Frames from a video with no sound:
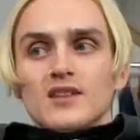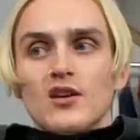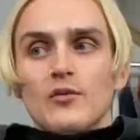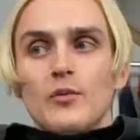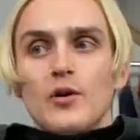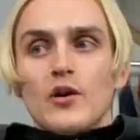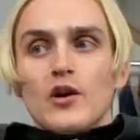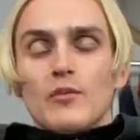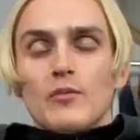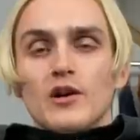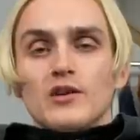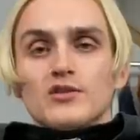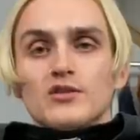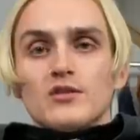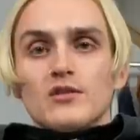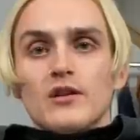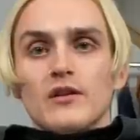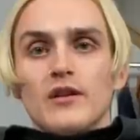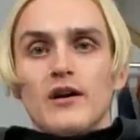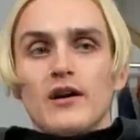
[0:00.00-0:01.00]
Pokemon
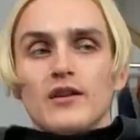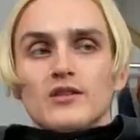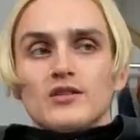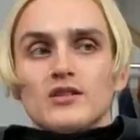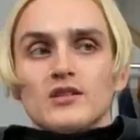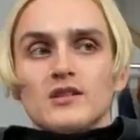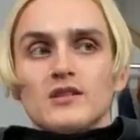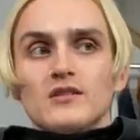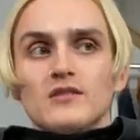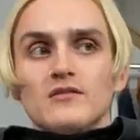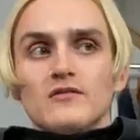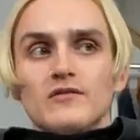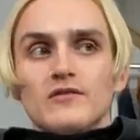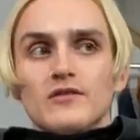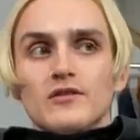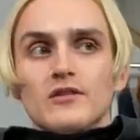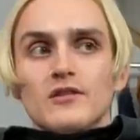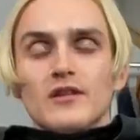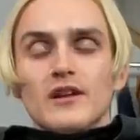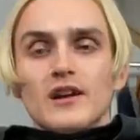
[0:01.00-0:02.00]
shirt on auction
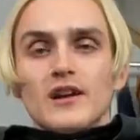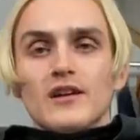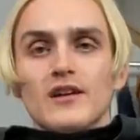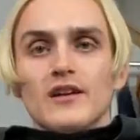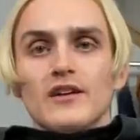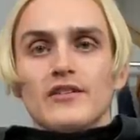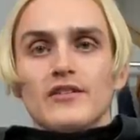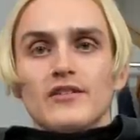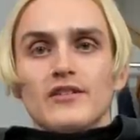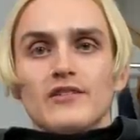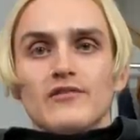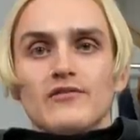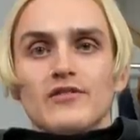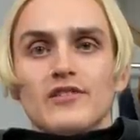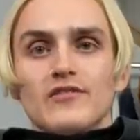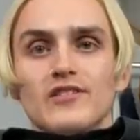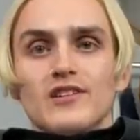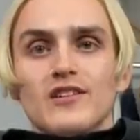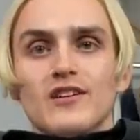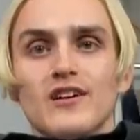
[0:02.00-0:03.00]
for like
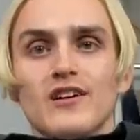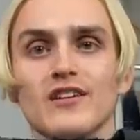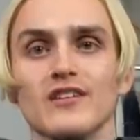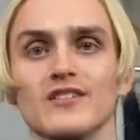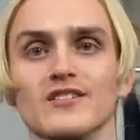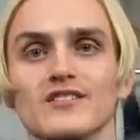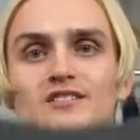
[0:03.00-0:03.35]
$150.